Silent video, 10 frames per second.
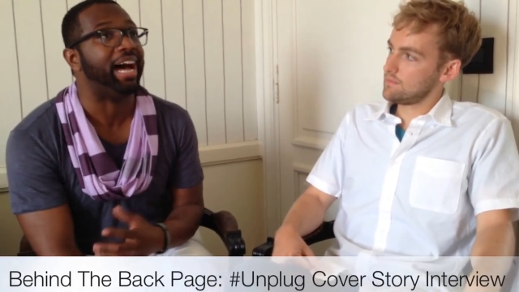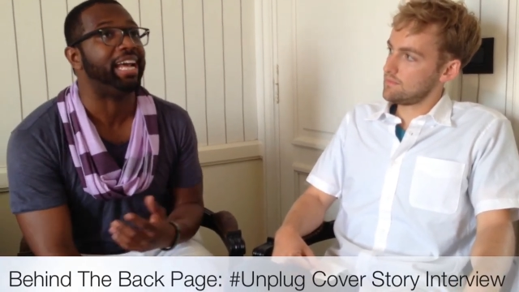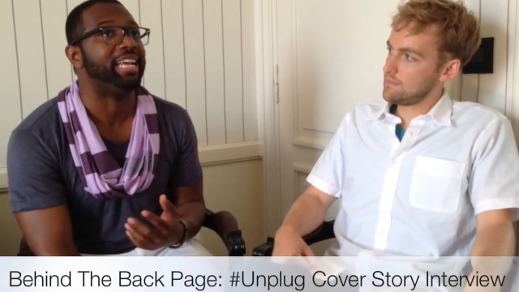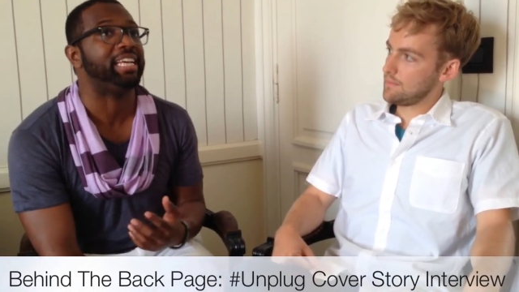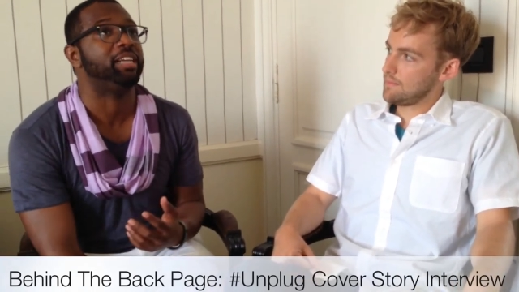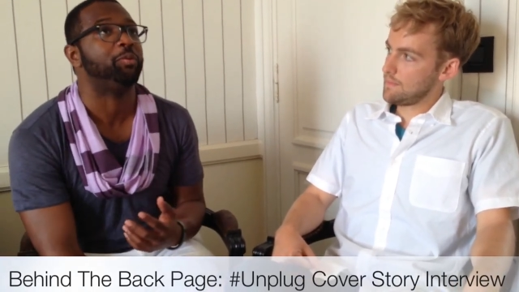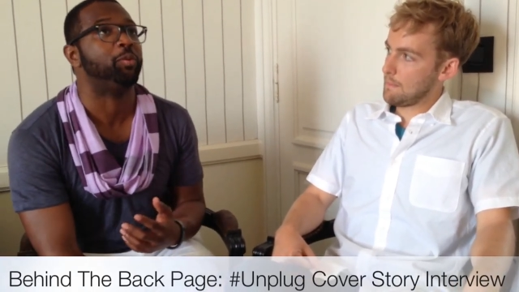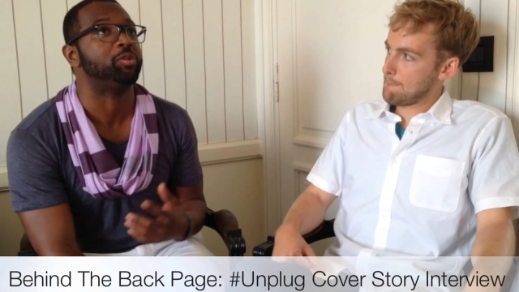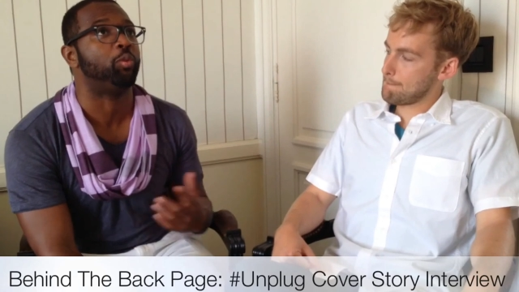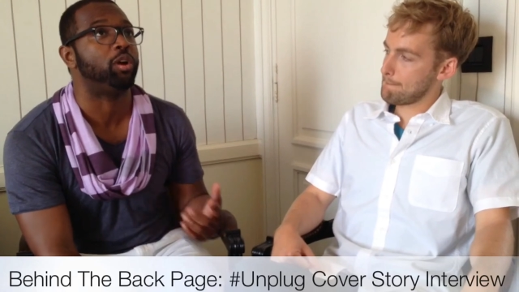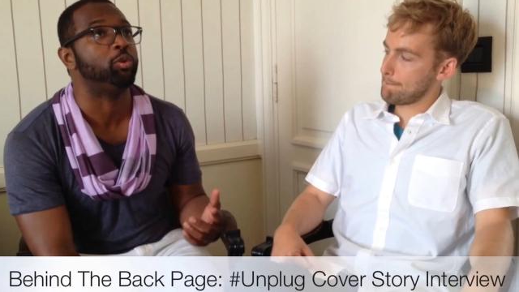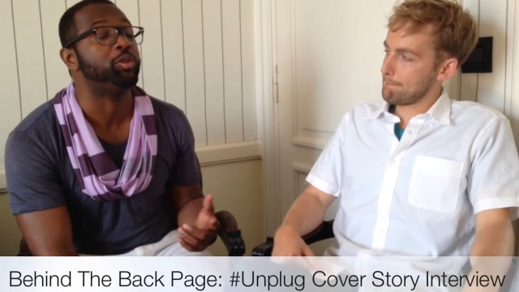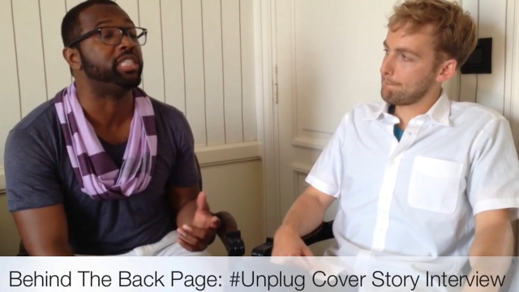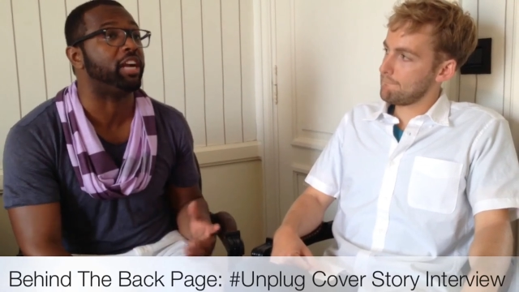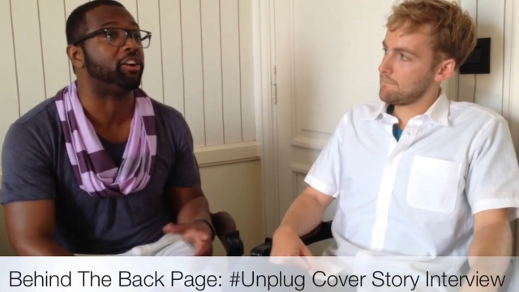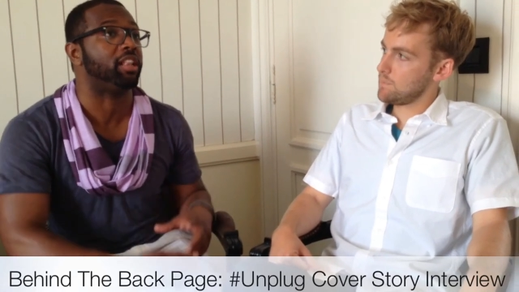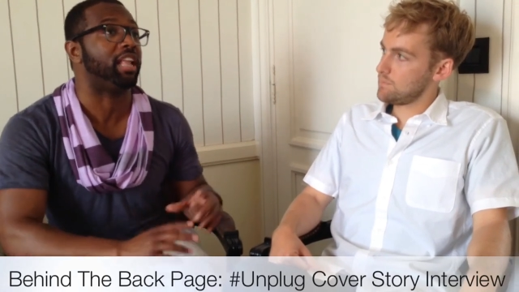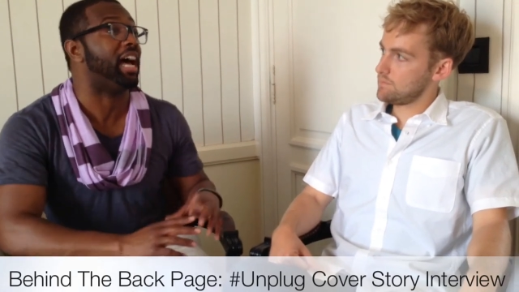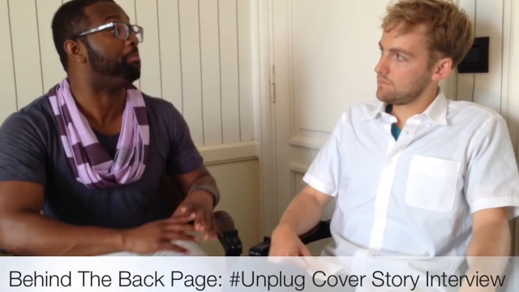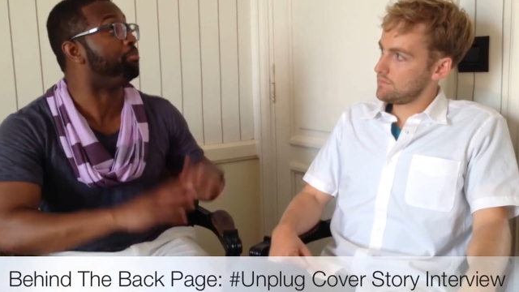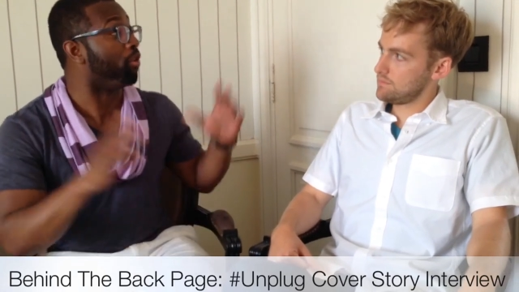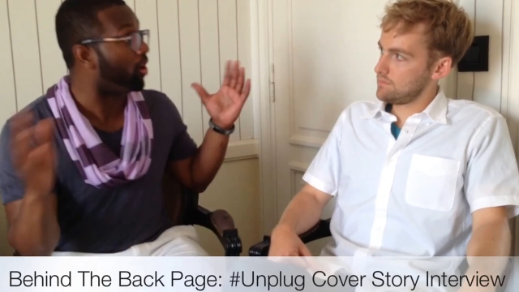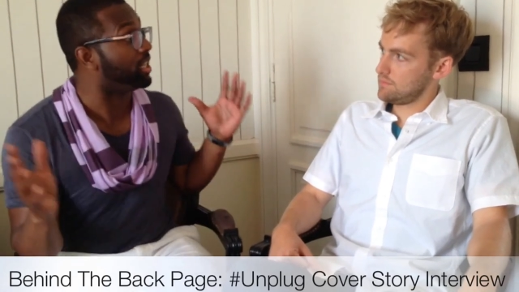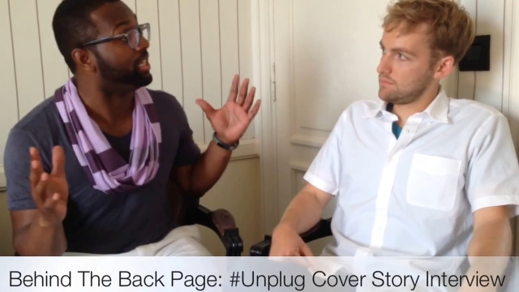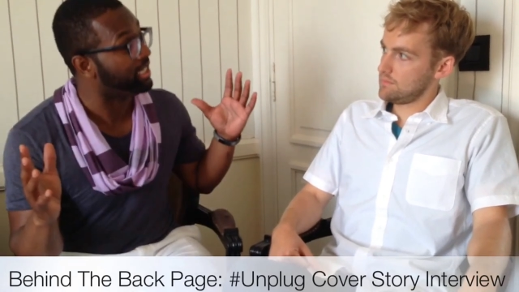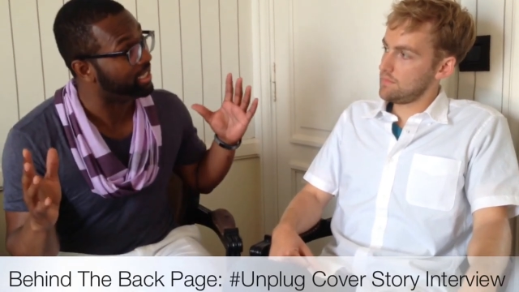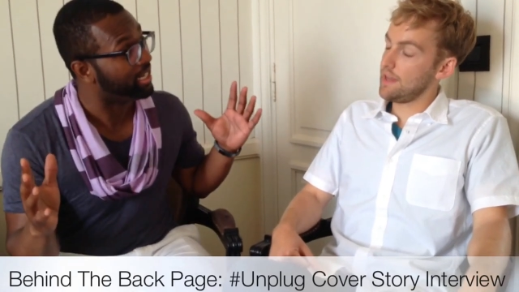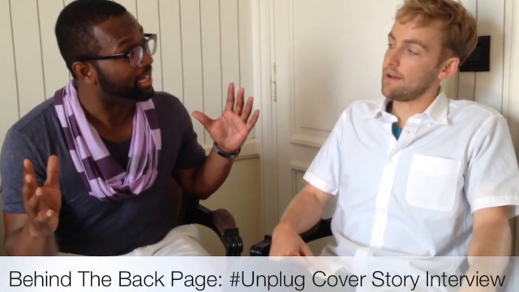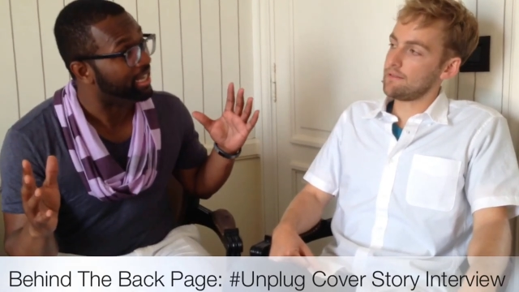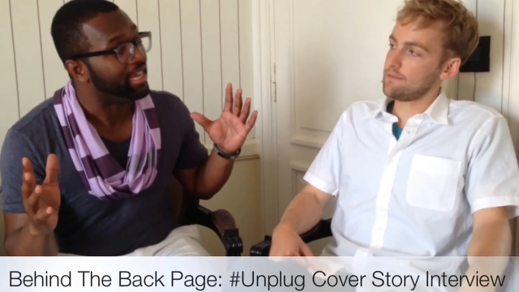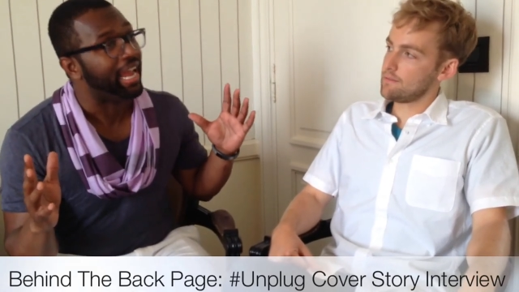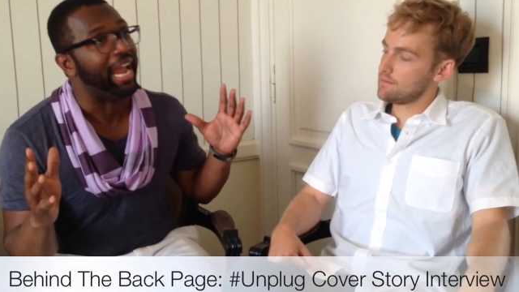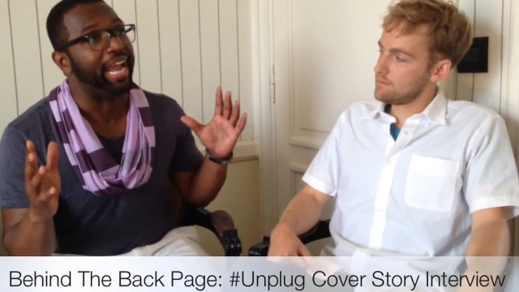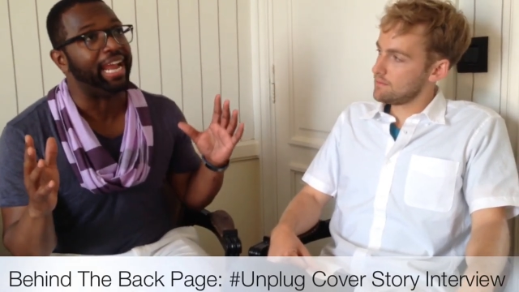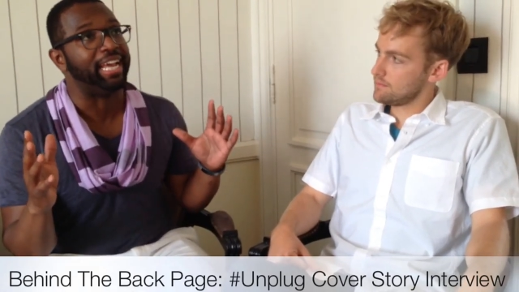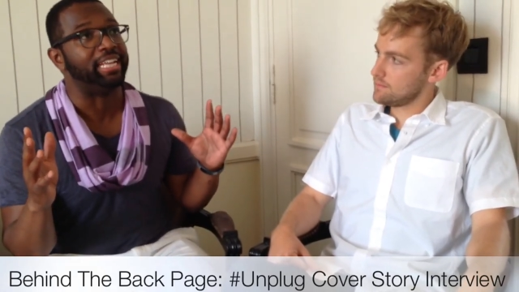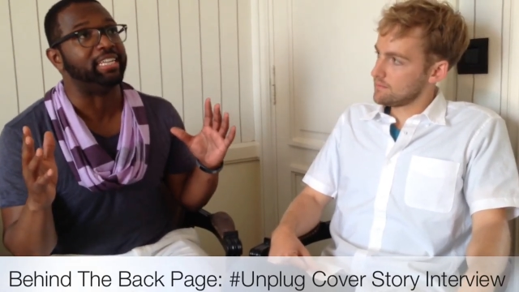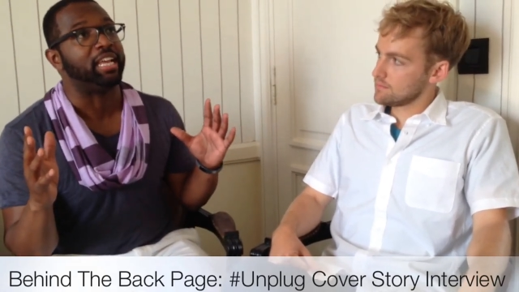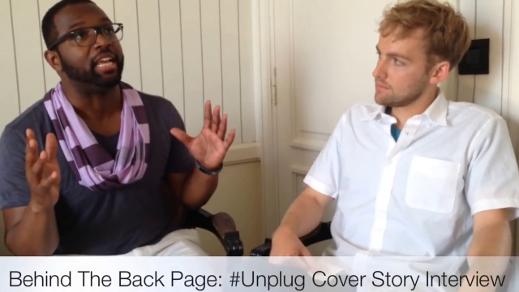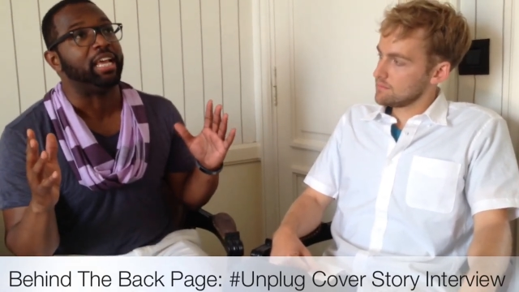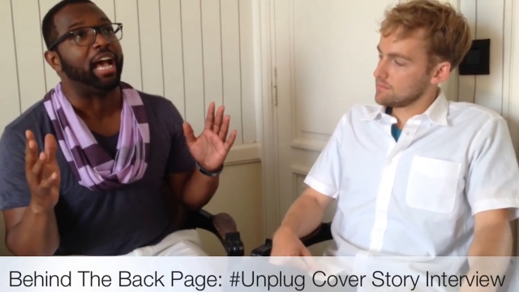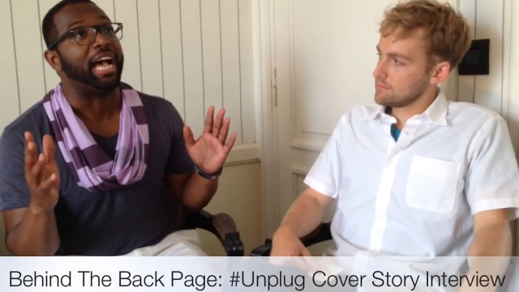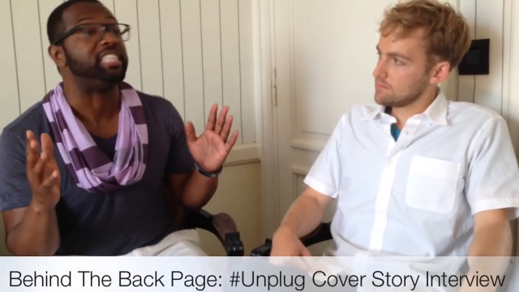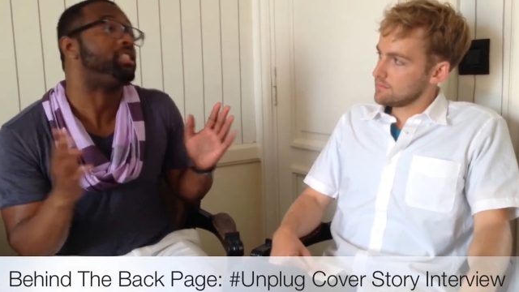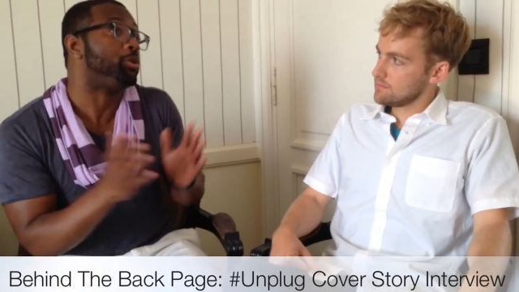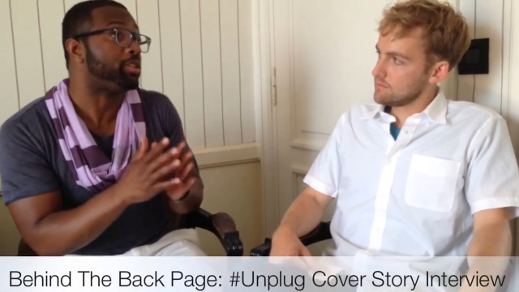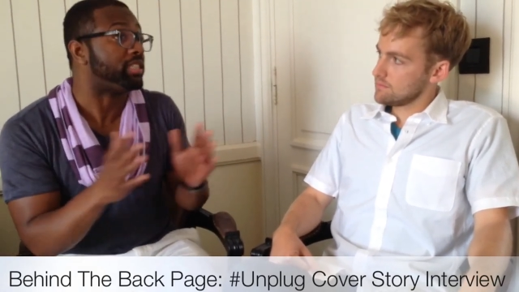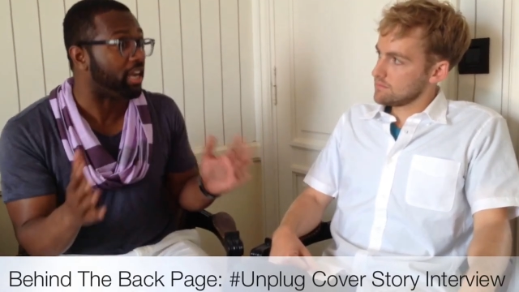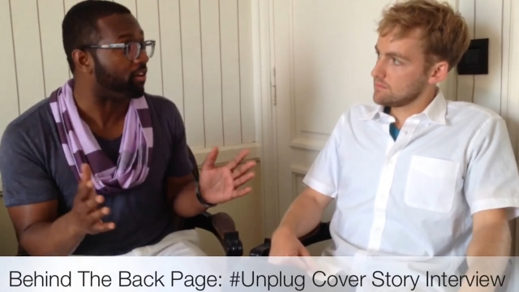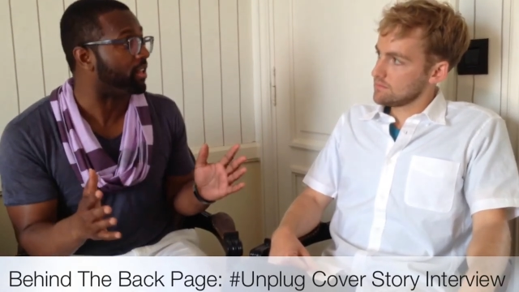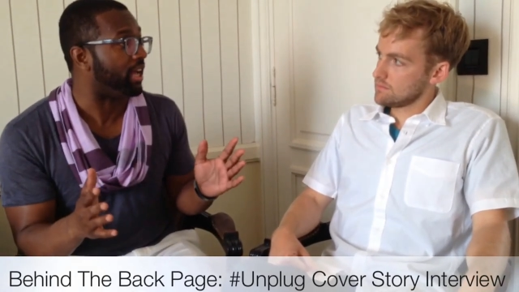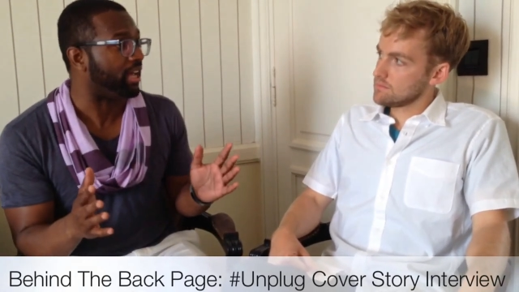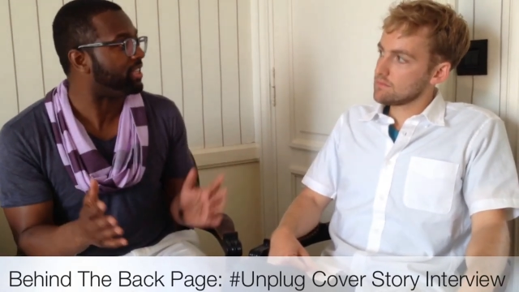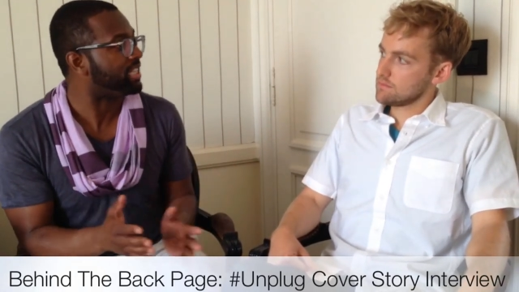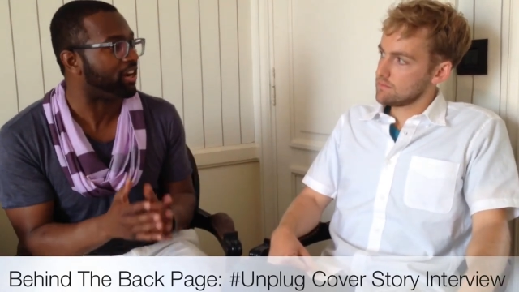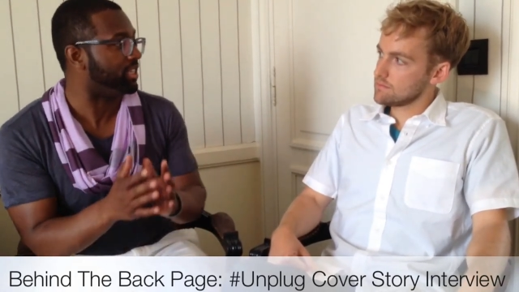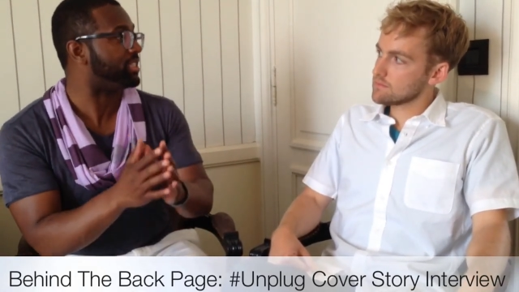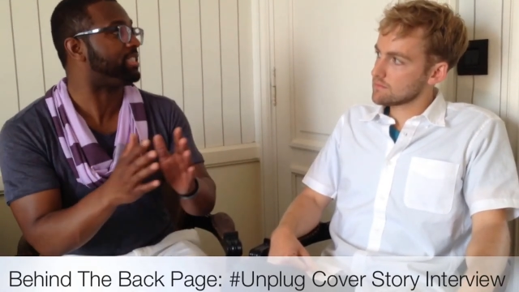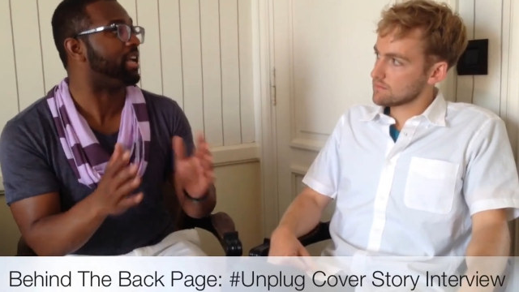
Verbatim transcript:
Speaker 1: I was one who shared a lot broadly. Yeah. And I still share a lot. It's not going to